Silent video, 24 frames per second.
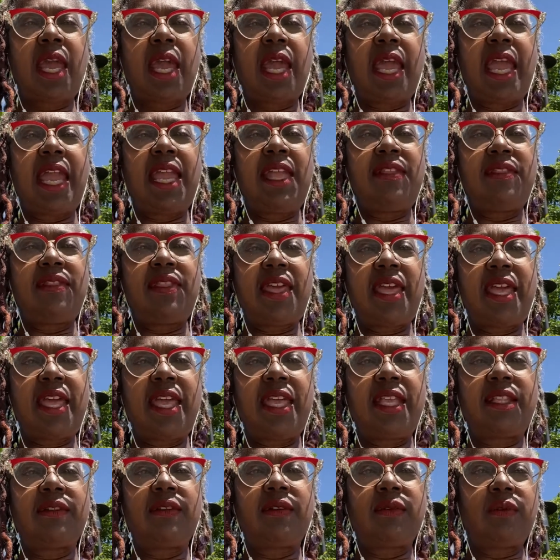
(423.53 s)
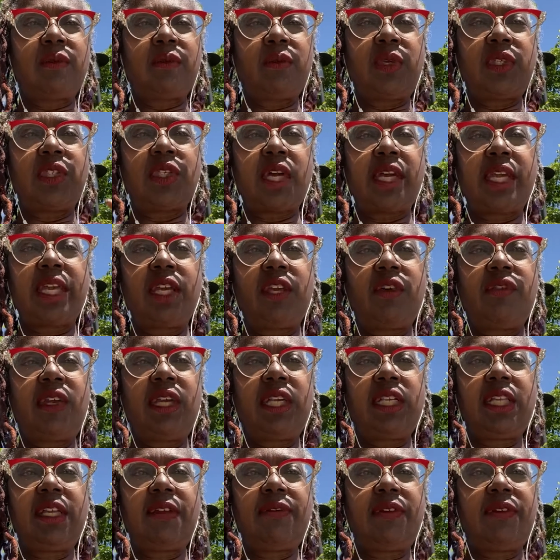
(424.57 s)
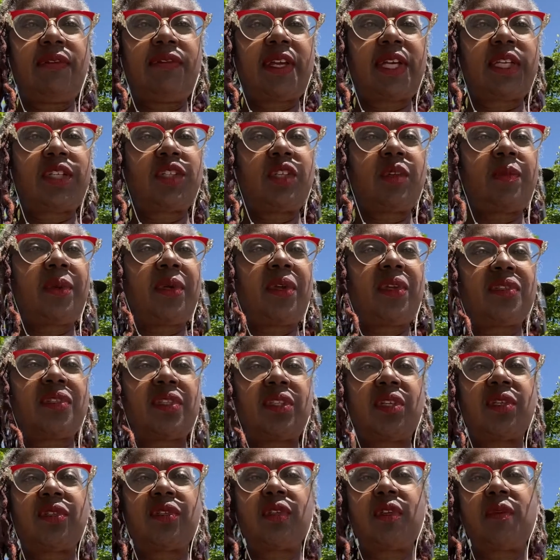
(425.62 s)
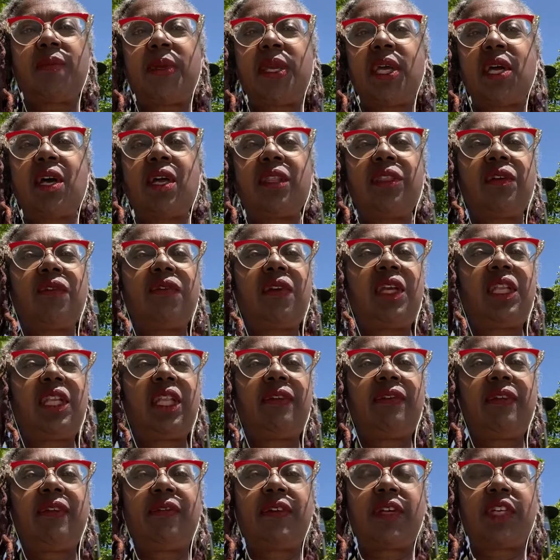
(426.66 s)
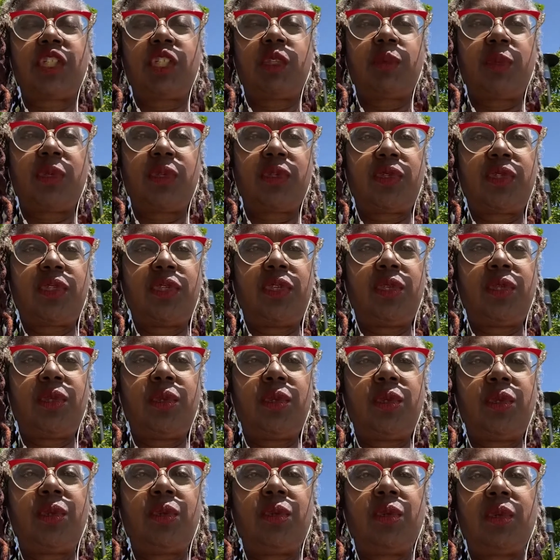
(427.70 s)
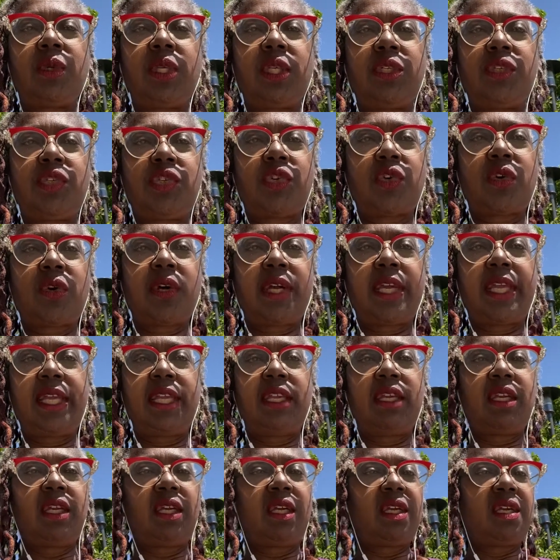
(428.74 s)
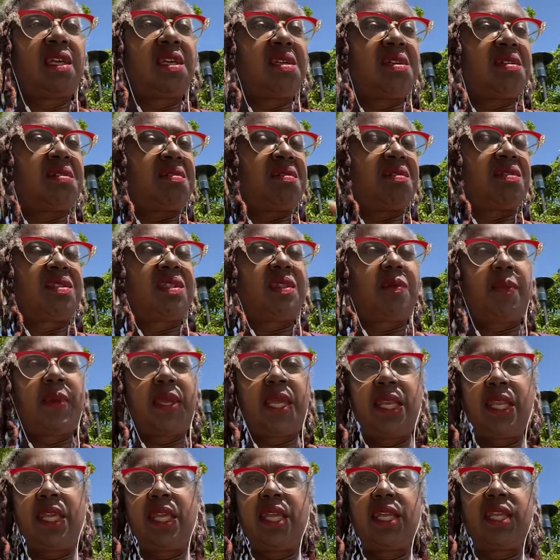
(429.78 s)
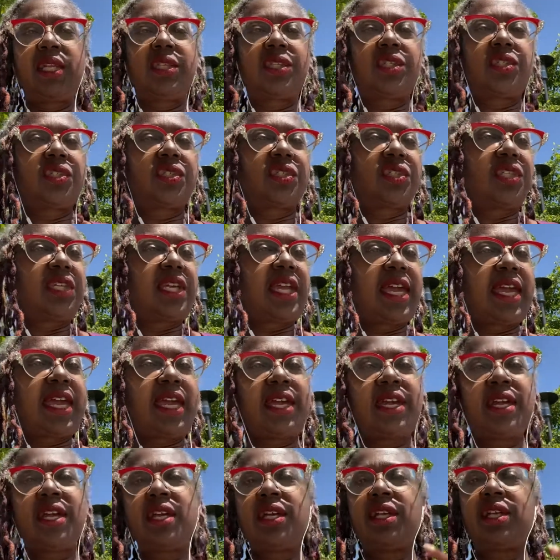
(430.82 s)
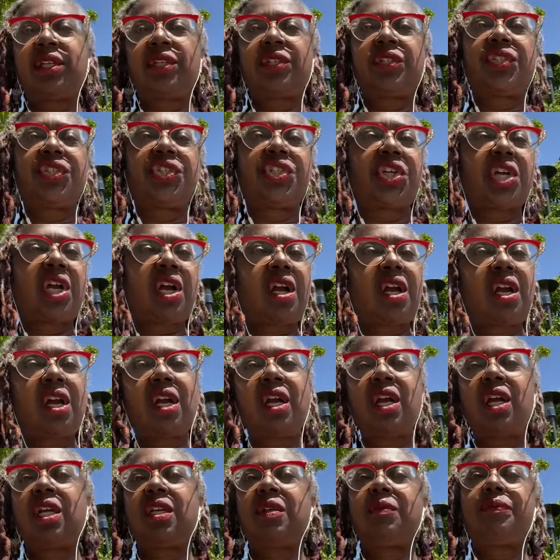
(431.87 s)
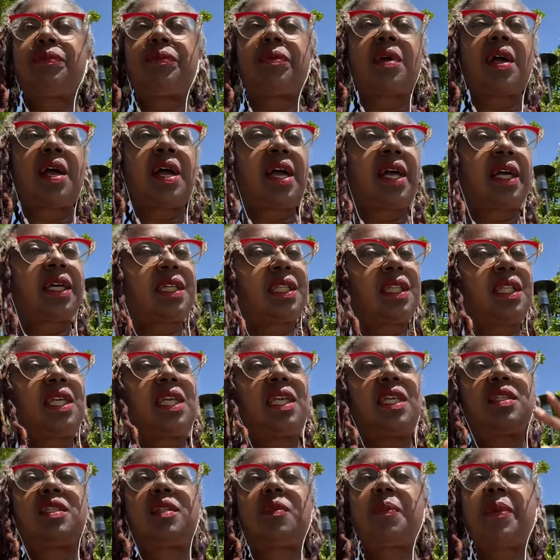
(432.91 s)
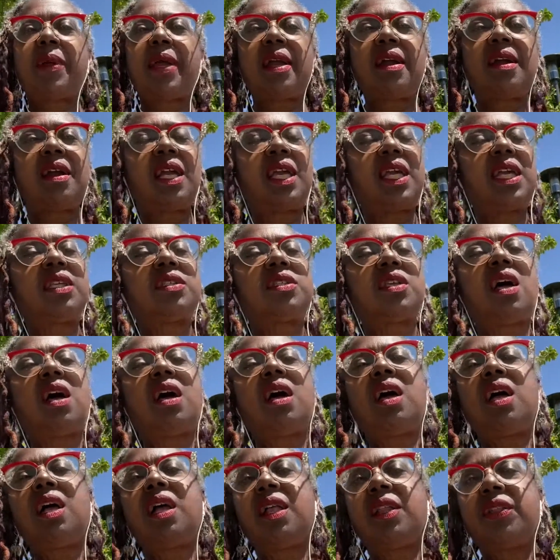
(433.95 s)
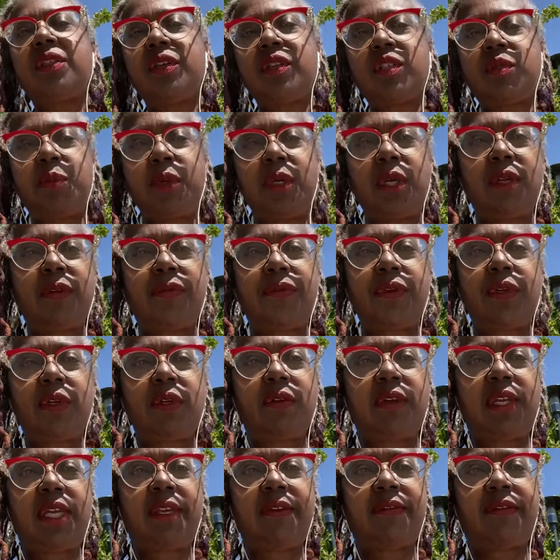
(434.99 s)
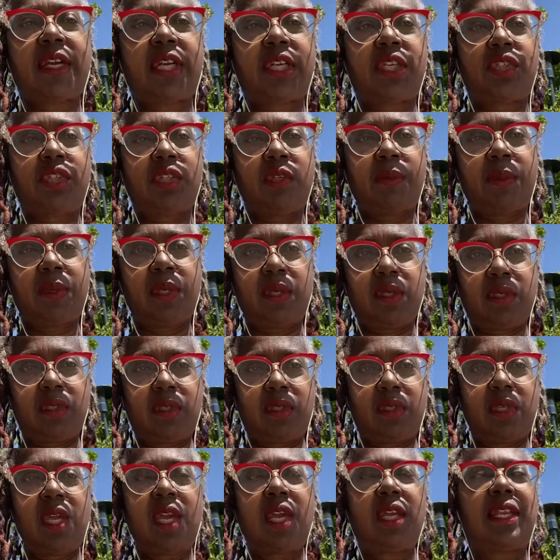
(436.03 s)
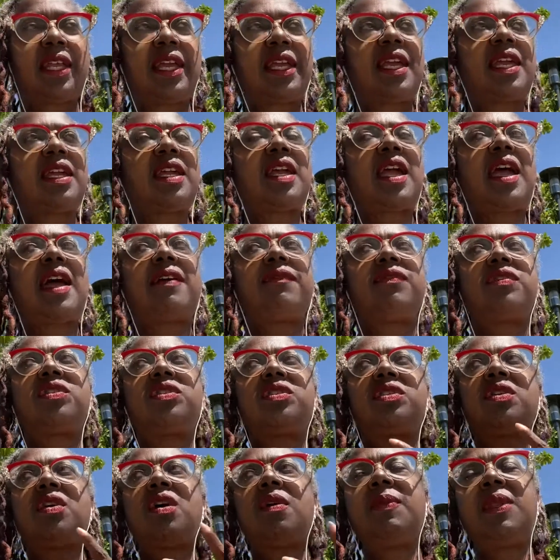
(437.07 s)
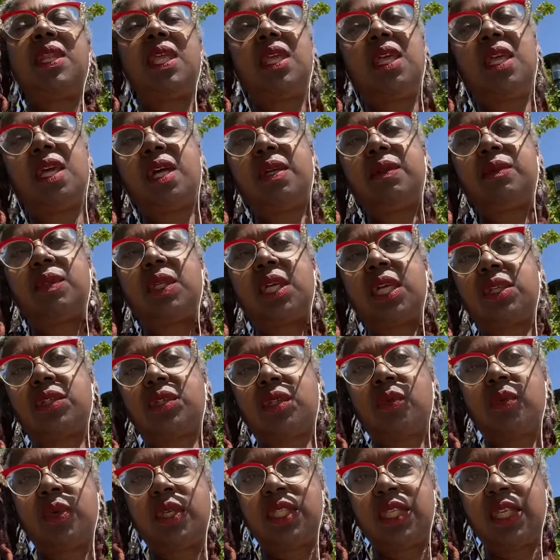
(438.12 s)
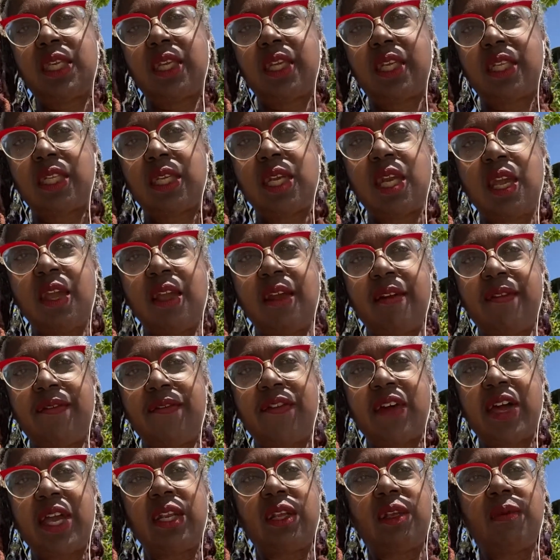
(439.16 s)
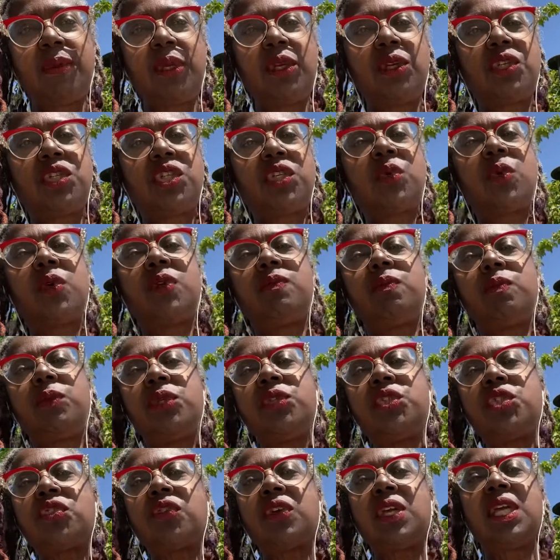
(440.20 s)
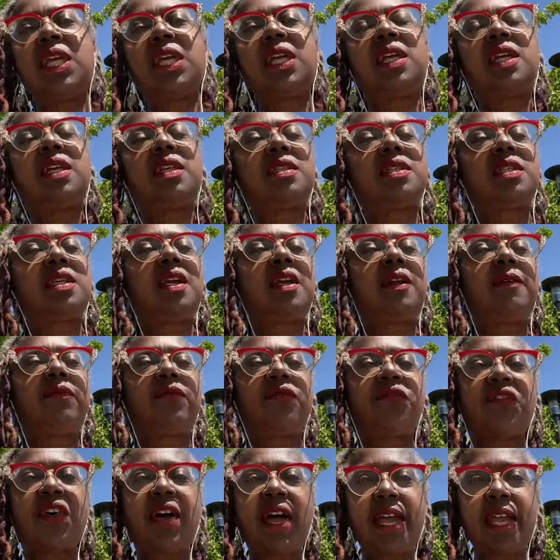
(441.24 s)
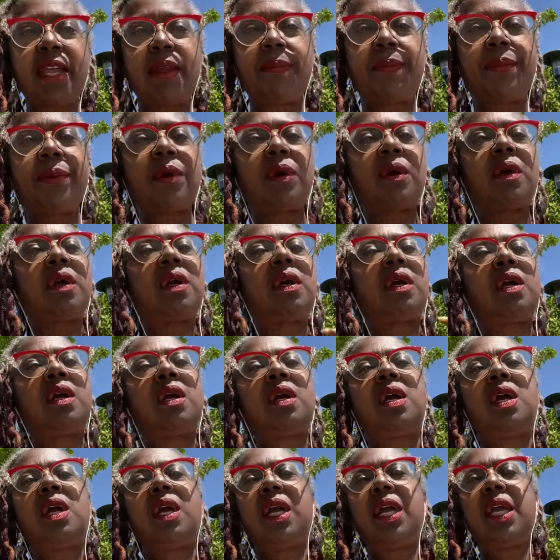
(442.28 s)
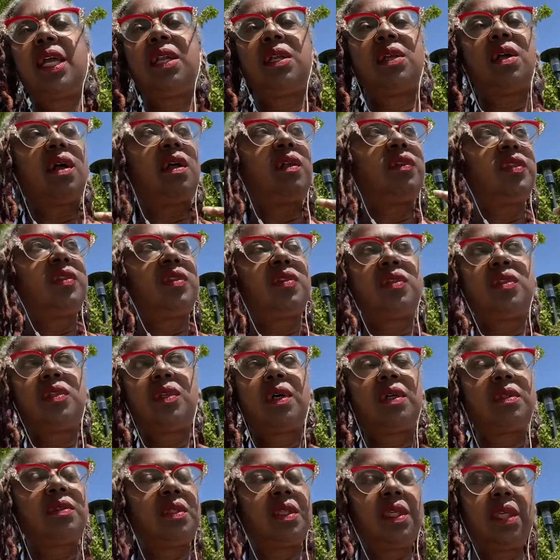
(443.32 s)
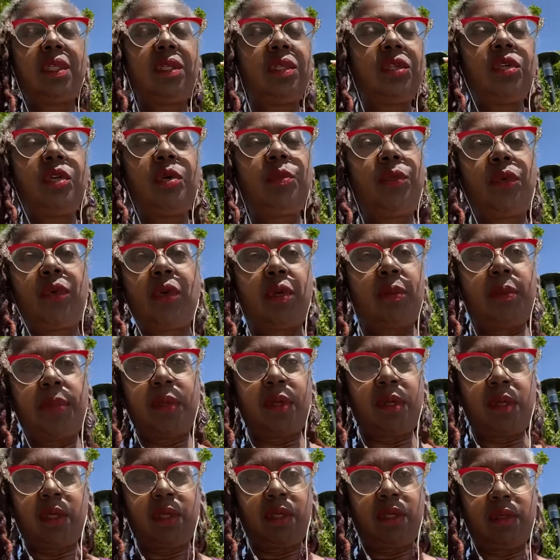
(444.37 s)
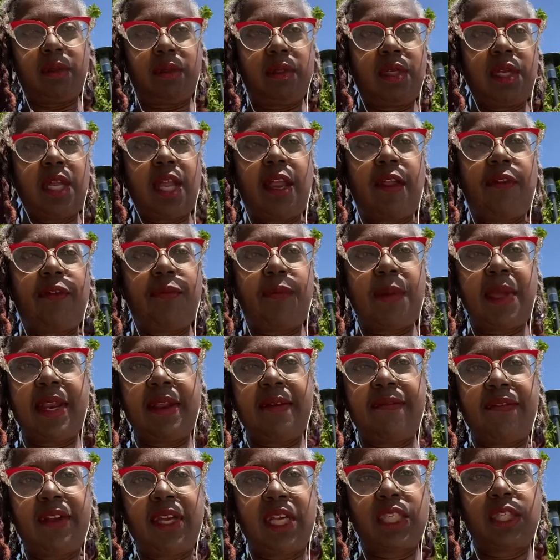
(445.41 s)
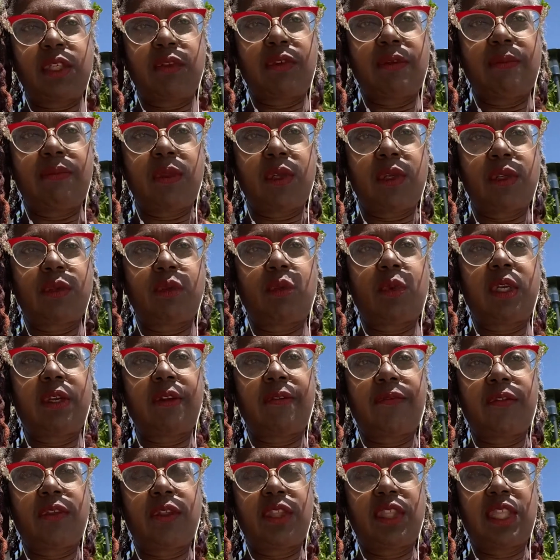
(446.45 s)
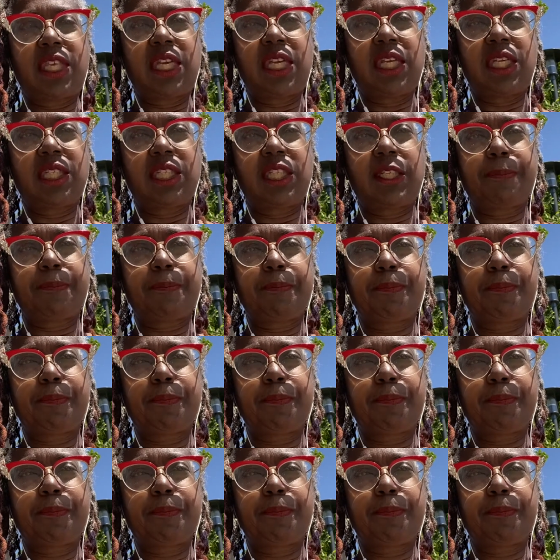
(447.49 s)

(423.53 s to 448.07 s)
And then we're talking green leafy vegetables, and those could be all the green leafy vegetables you enjoy. Spinach, kale, chard, broccoli, asparagus, all those beautiful green vegetables that have so many exquisite phytonutrients, fiber, and all innumerable health benefits from those wonderful things.